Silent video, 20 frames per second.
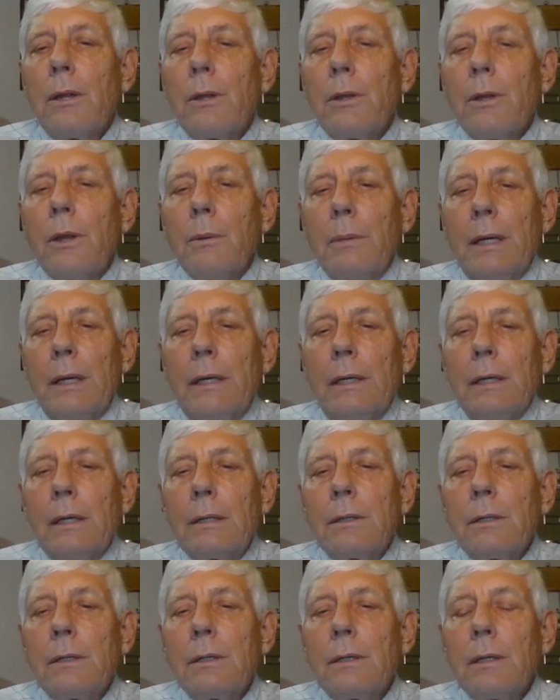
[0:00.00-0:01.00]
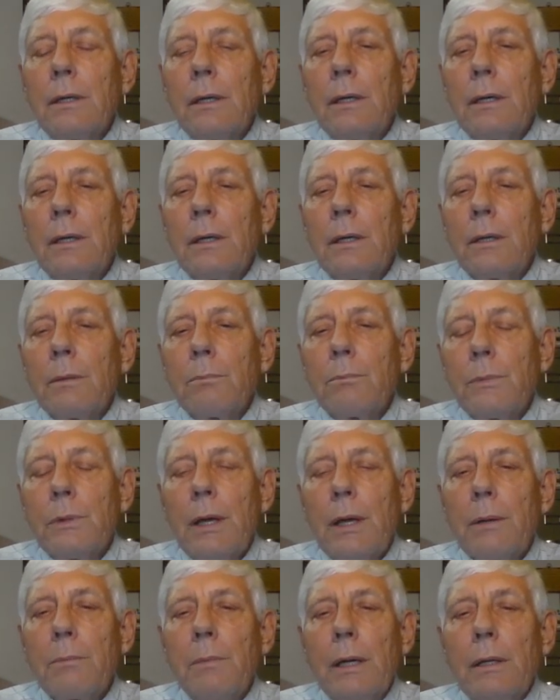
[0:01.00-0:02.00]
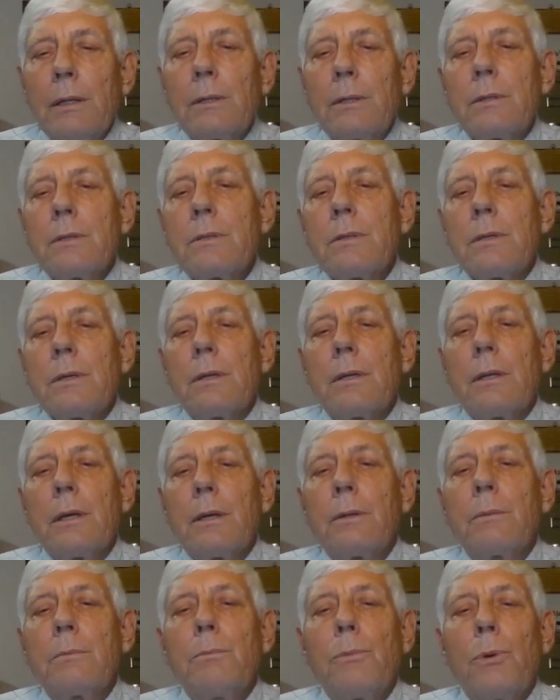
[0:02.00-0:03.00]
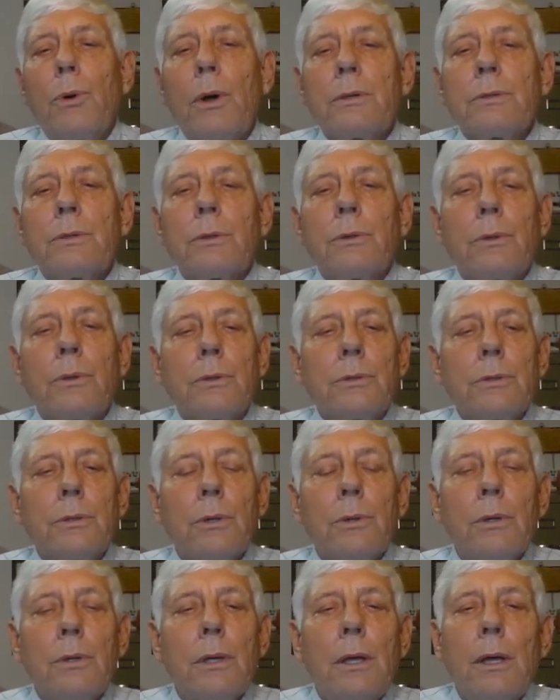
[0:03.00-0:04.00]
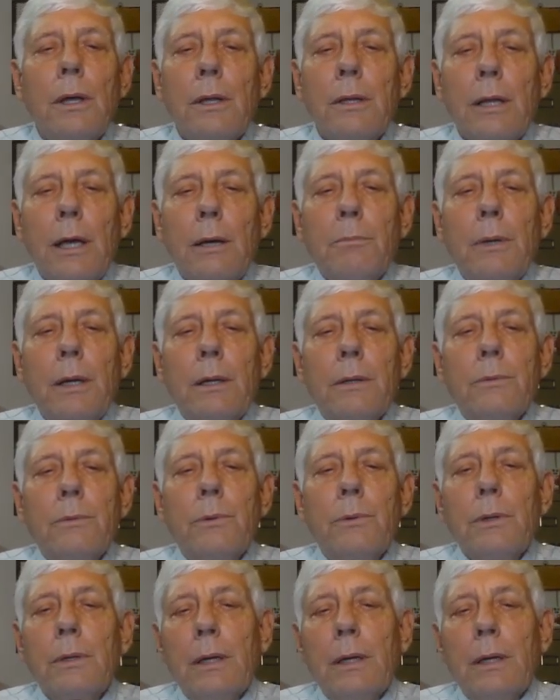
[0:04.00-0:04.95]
the man. That man is then Boaz, of course. So that man will